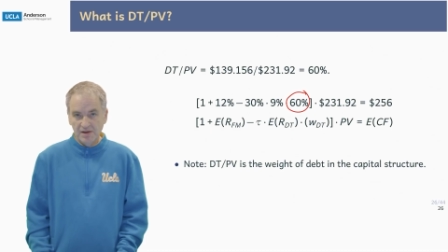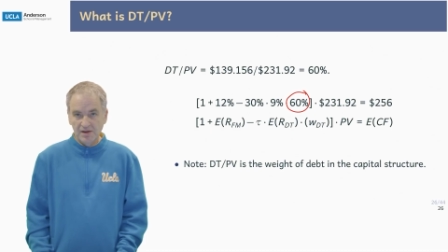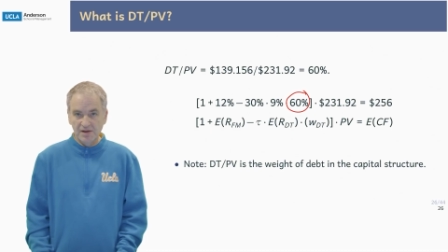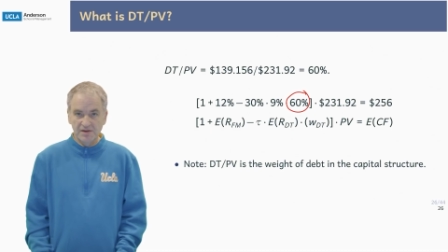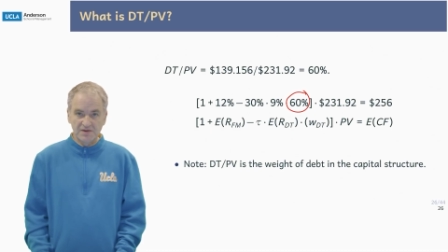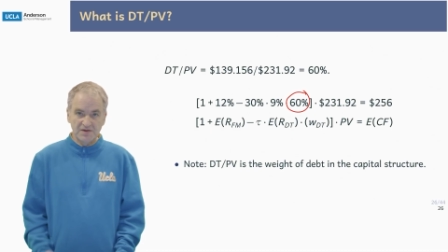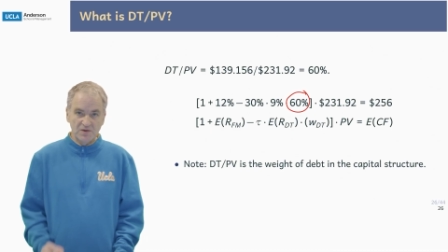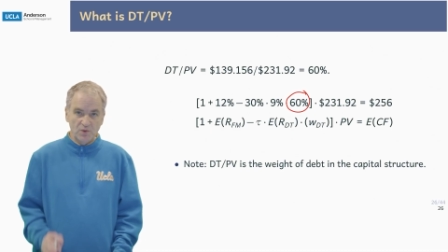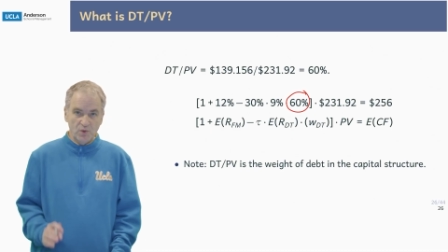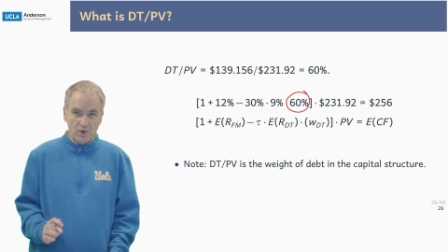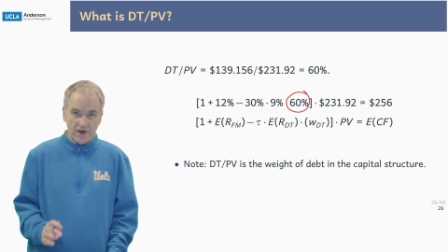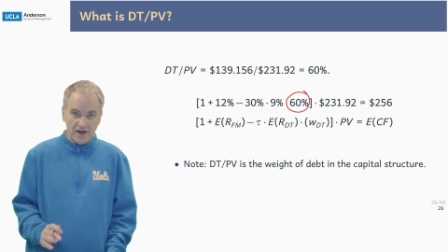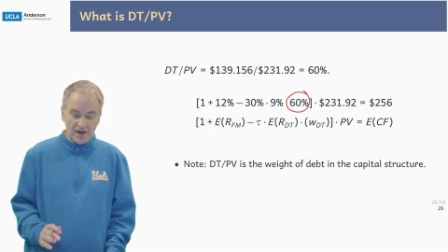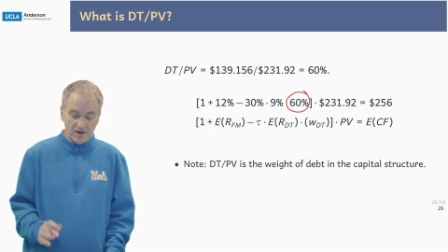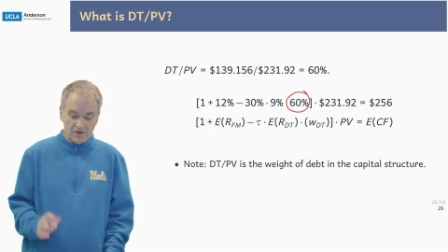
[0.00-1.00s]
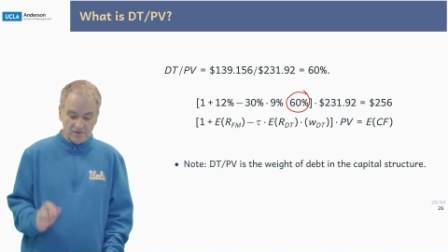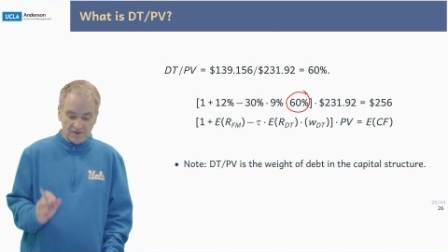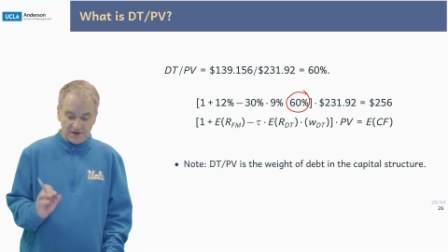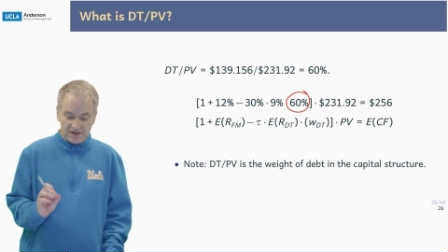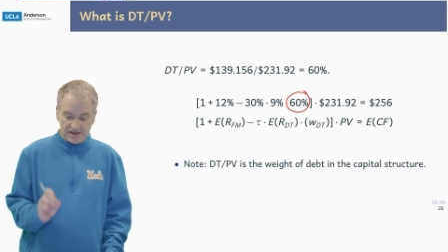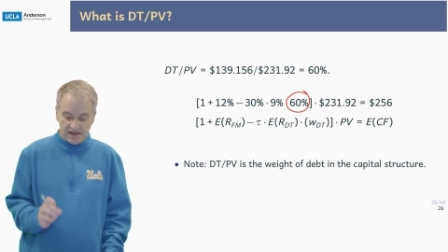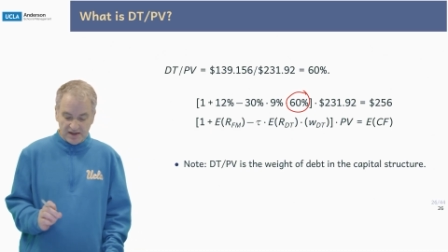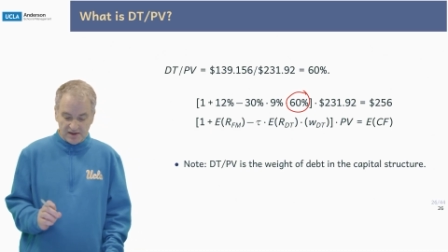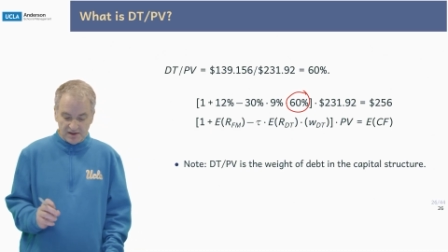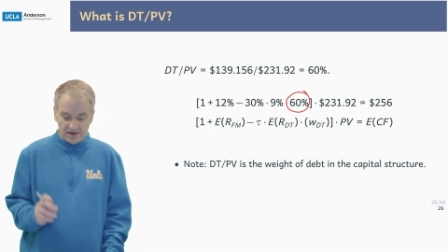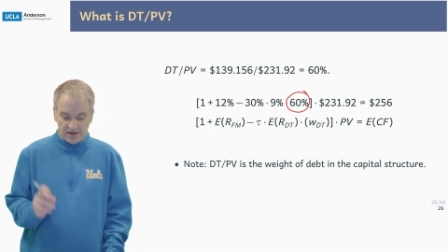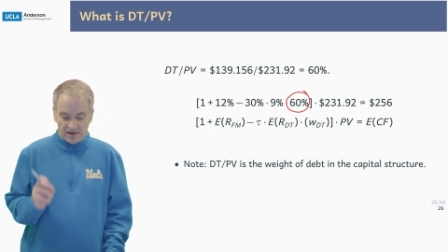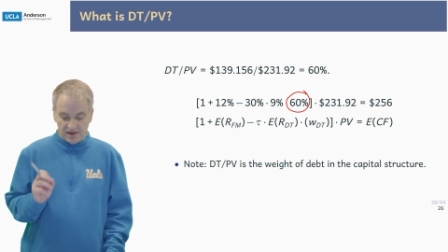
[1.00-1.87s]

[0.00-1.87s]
It's the weight of the debt